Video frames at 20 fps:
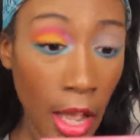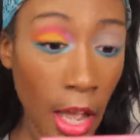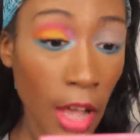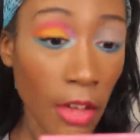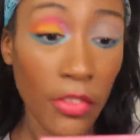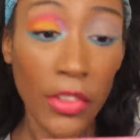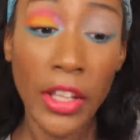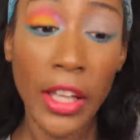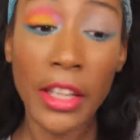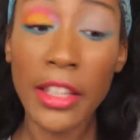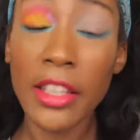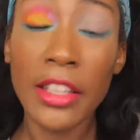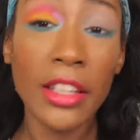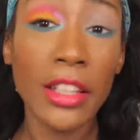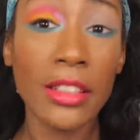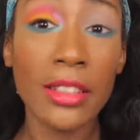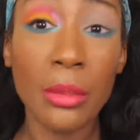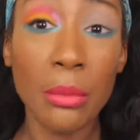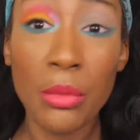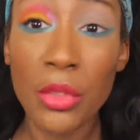I figured I'd give
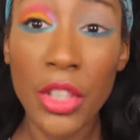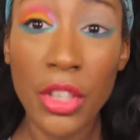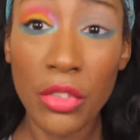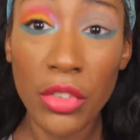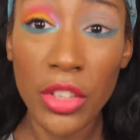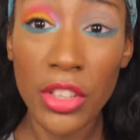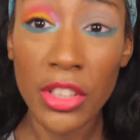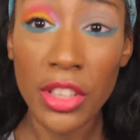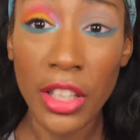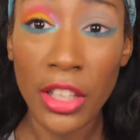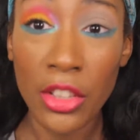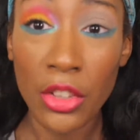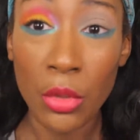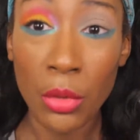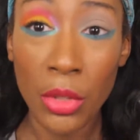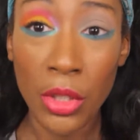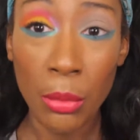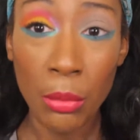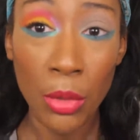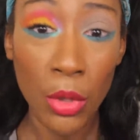y'all something different instead of
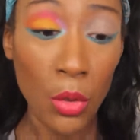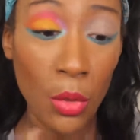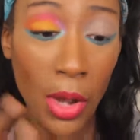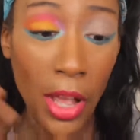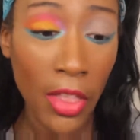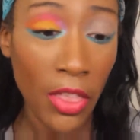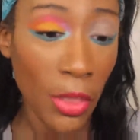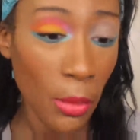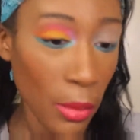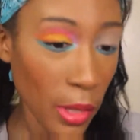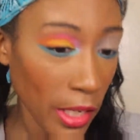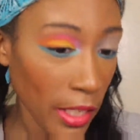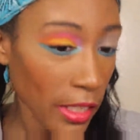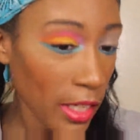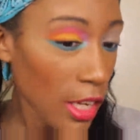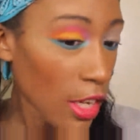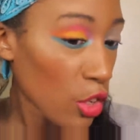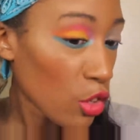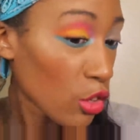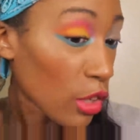doing the blue and the pink.
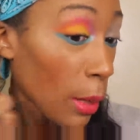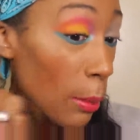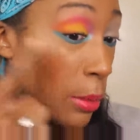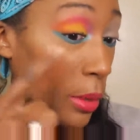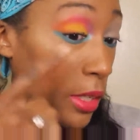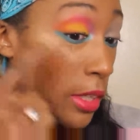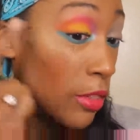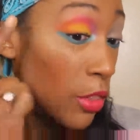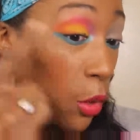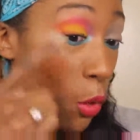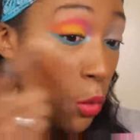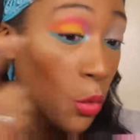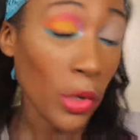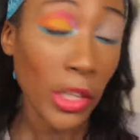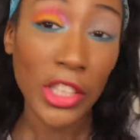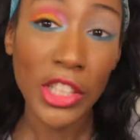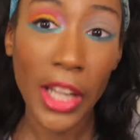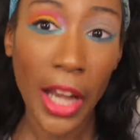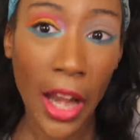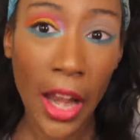So I put in the
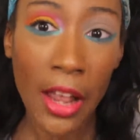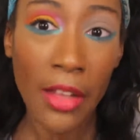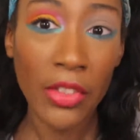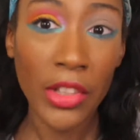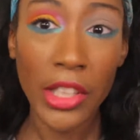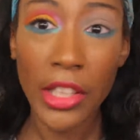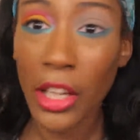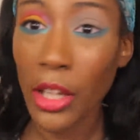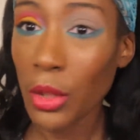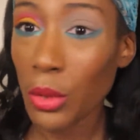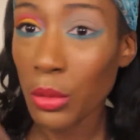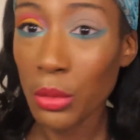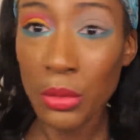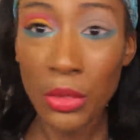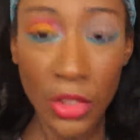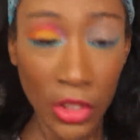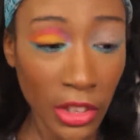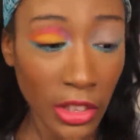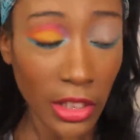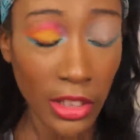orange and the yellow
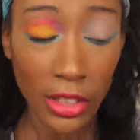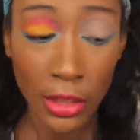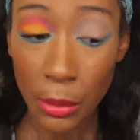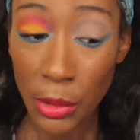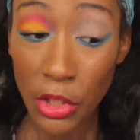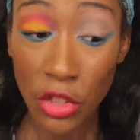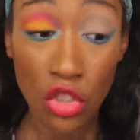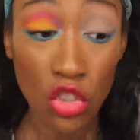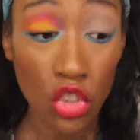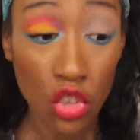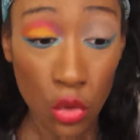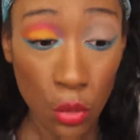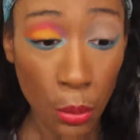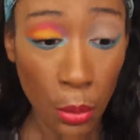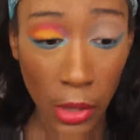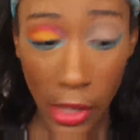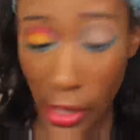just to be super